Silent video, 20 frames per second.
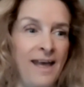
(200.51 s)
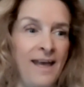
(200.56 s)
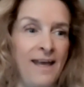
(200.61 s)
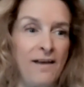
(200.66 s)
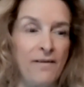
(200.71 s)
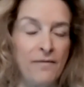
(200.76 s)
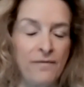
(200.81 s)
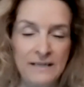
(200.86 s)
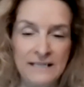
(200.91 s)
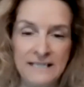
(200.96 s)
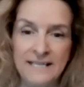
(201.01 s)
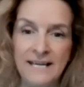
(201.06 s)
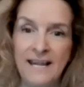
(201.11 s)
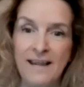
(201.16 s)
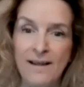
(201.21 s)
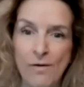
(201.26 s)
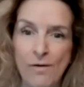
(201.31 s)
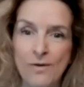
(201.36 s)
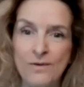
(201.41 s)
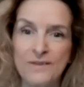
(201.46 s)
if a
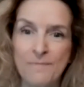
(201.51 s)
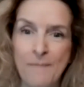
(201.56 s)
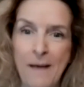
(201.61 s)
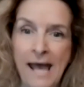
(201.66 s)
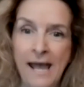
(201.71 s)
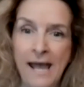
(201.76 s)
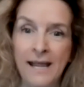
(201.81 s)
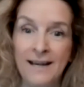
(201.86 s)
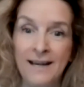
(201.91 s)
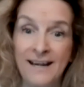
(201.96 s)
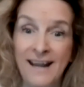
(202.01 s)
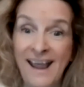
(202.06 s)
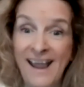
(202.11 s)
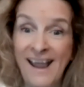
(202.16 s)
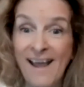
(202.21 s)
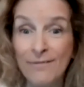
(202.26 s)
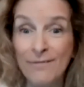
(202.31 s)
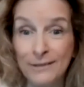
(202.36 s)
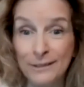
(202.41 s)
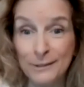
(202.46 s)
day goes by and I
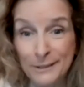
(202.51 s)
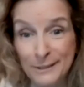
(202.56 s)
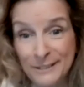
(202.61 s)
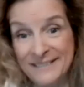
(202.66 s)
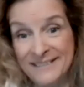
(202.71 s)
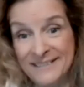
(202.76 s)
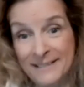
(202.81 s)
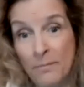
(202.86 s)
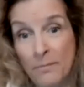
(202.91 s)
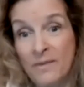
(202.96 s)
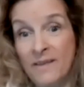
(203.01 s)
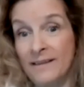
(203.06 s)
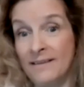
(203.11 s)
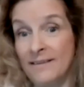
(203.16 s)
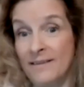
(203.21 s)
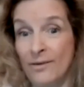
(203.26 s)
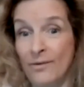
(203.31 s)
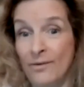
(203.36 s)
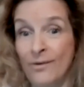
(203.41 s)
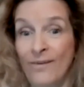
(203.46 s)
haven't learned
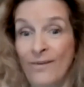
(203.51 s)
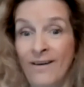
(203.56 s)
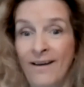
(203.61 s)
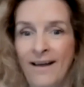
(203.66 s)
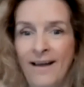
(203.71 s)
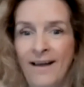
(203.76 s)
something new,